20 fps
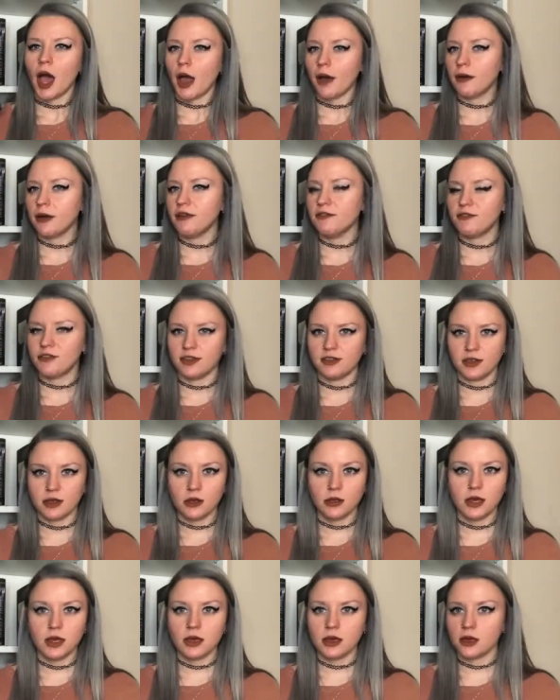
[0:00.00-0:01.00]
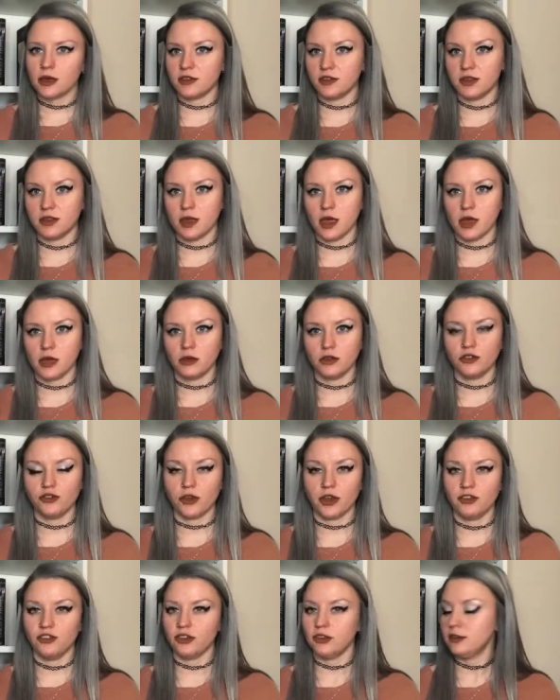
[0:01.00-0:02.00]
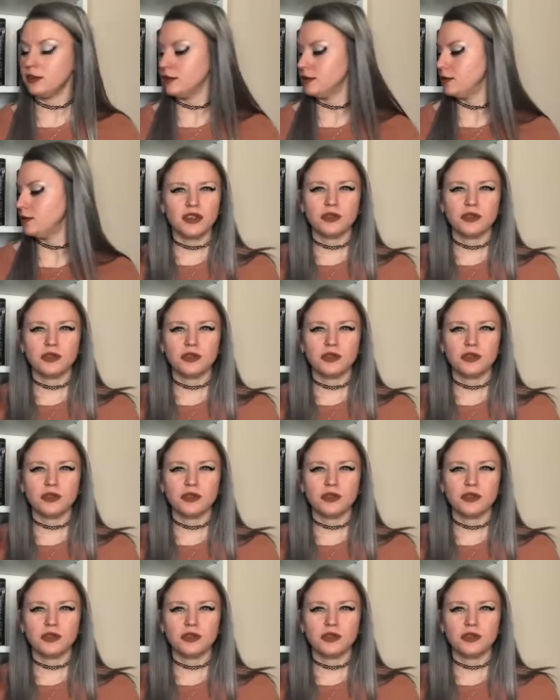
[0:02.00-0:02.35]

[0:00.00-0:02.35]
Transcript: I read it physically because of the illustrations.